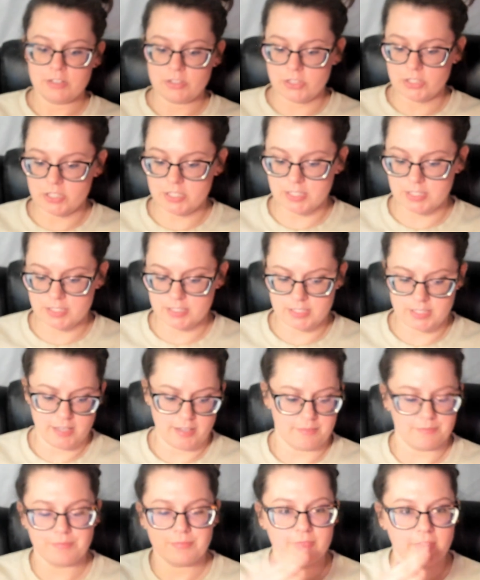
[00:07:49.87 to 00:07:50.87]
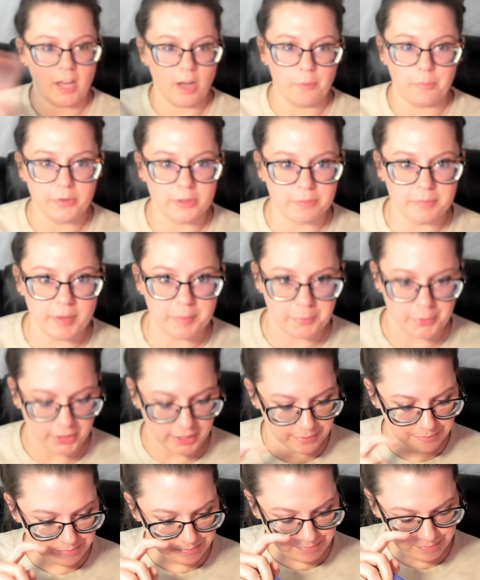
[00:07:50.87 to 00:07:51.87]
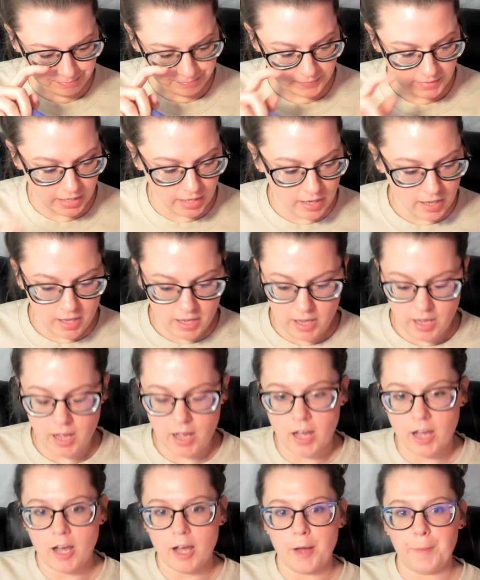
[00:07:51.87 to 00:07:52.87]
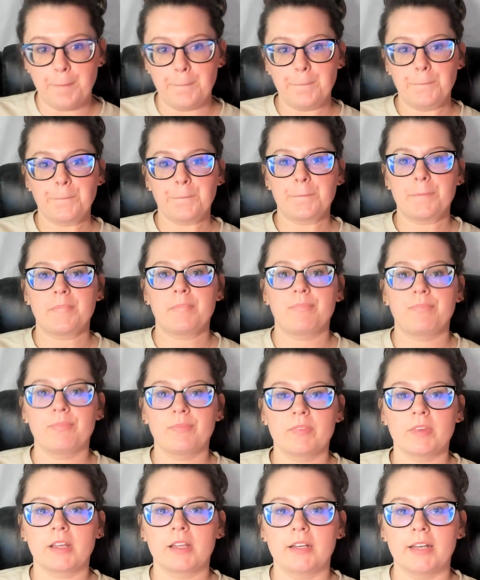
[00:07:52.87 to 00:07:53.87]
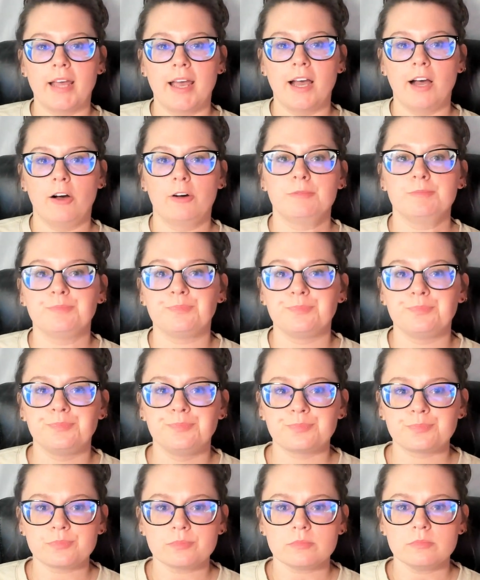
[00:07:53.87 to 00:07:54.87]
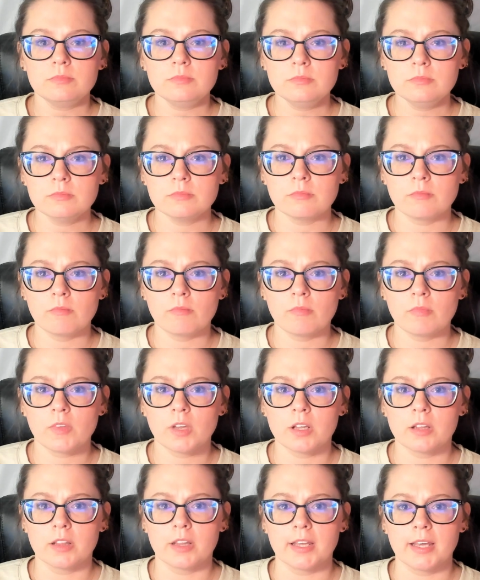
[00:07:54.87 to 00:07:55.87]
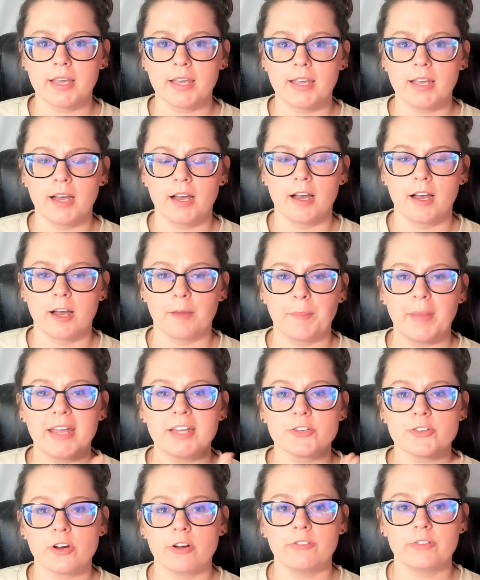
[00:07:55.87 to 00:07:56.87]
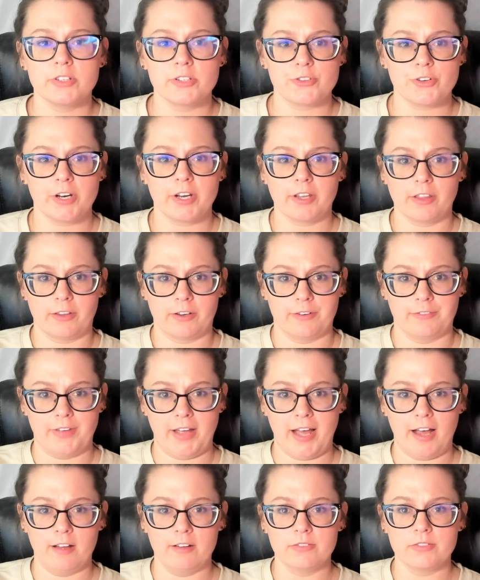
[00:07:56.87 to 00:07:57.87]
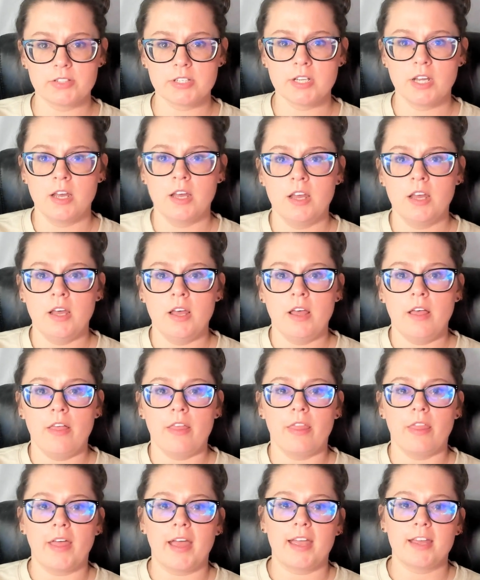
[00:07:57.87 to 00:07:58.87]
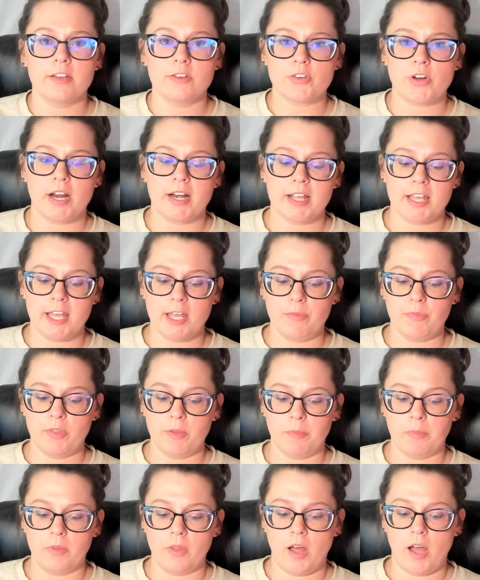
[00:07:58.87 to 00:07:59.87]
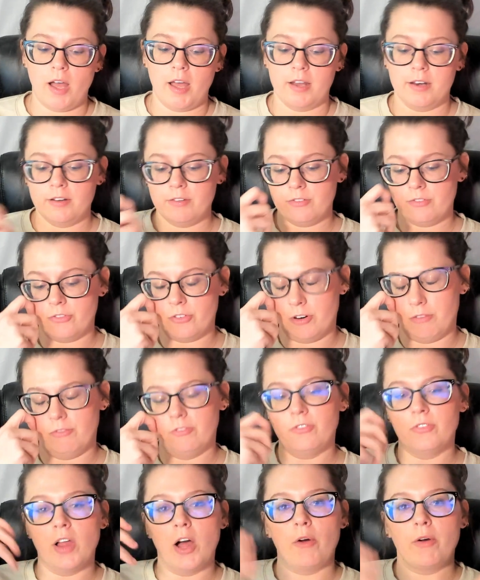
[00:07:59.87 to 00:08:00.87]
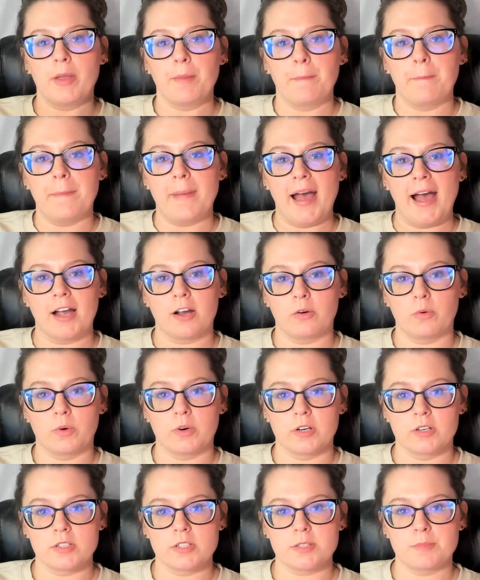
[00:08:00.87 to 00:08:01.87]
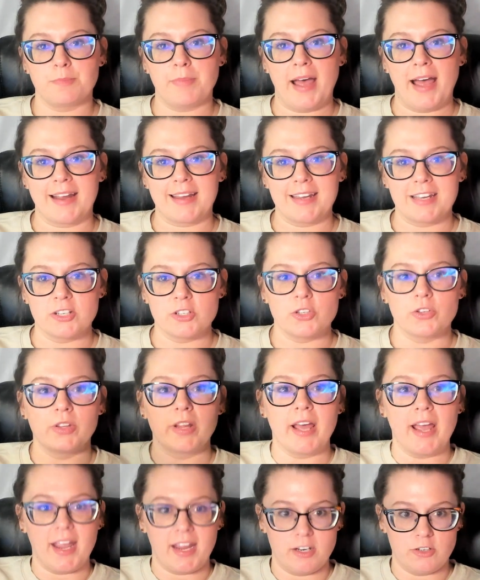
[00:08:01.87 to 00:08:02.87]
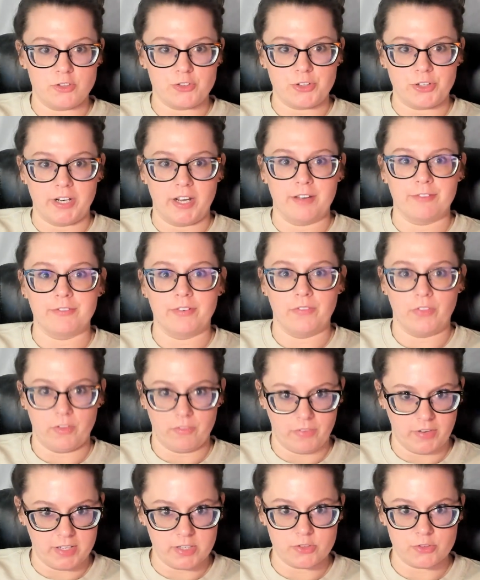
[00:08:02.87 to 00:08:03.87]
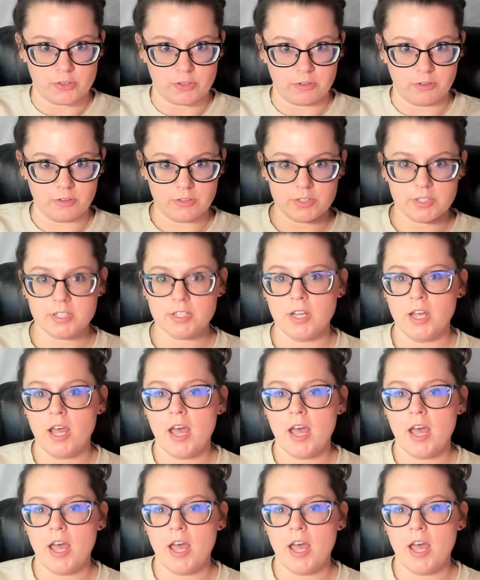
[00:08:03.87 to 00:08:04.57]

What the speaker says: Just to help with memory. Now, the atrioventricular valves, they try to keep the blood from flowing backwards back into the atria from the ventricles.